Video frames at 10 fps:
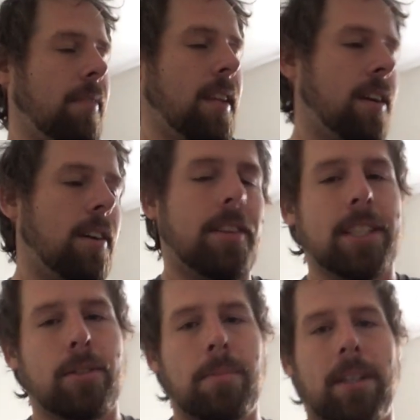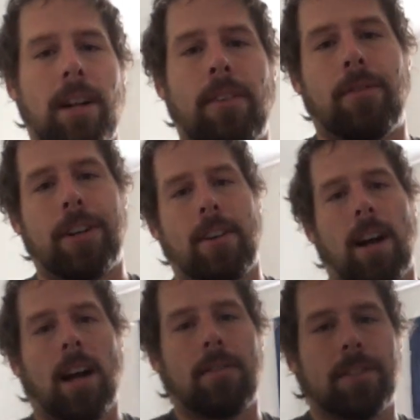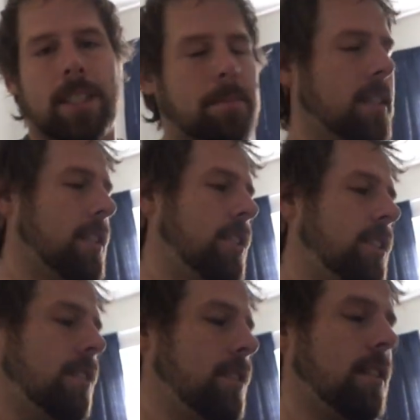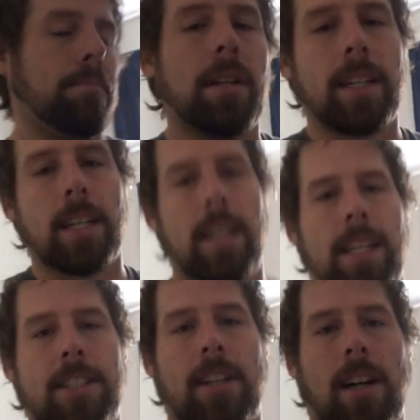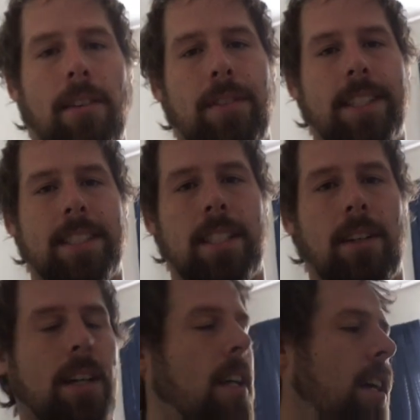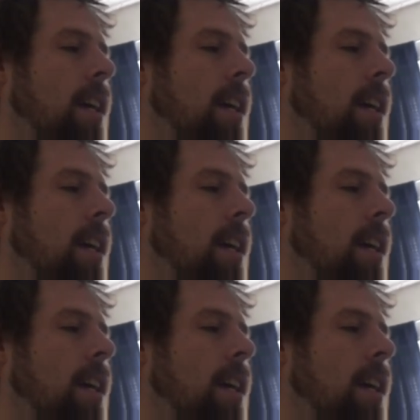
you know, this would be great for your office because, you know, you can plug it in at your office and then